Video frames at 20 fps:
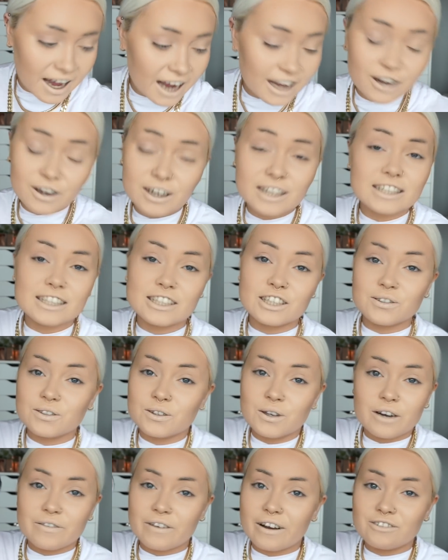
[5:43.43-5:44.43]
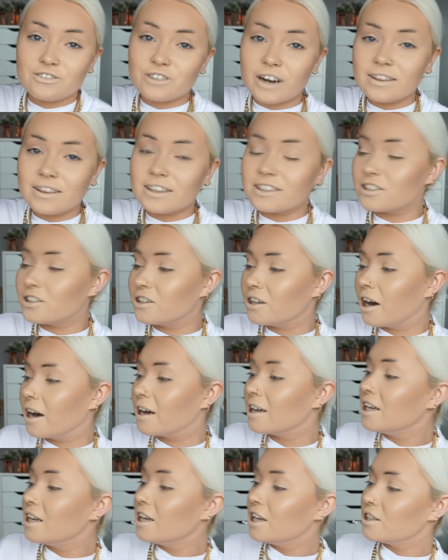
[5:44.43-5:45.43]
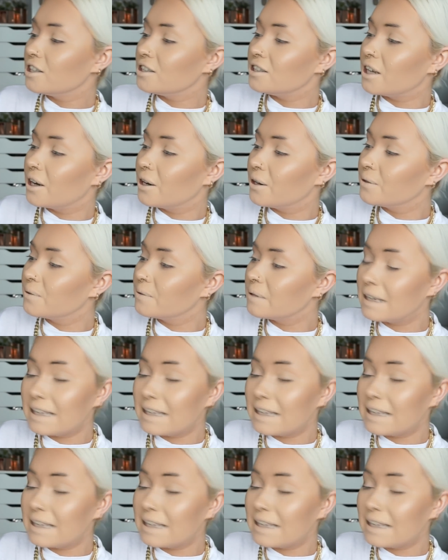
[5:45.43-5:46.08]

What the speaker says: I honestly don't know if I've tried this or not. So...